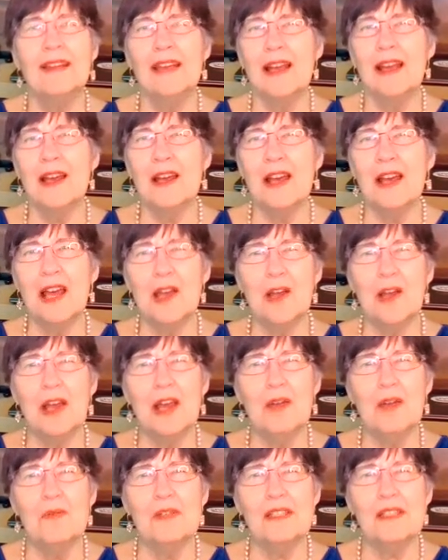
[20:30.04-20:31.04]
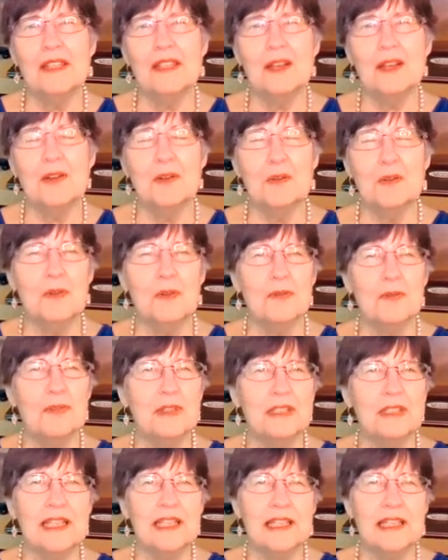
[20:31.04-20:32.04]
Yeah, I was so
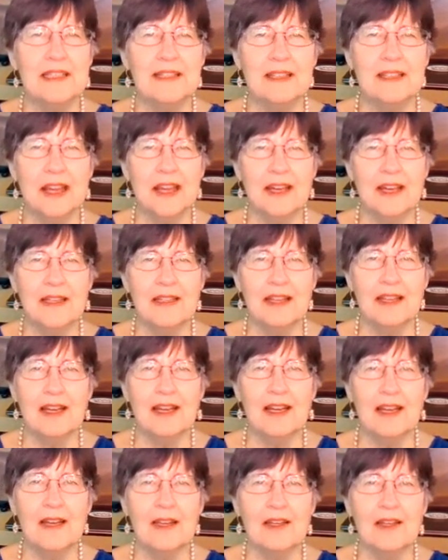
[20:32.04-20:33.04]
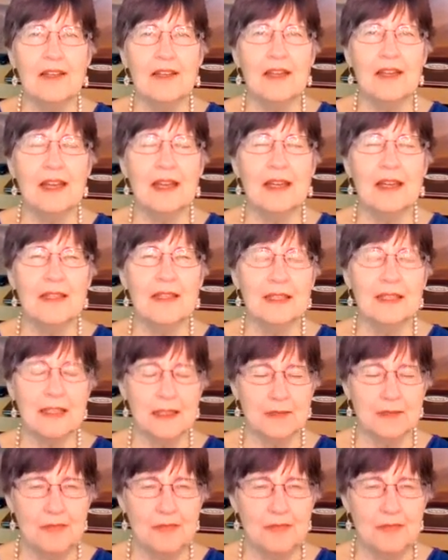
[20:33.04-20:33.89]
fatigued that I had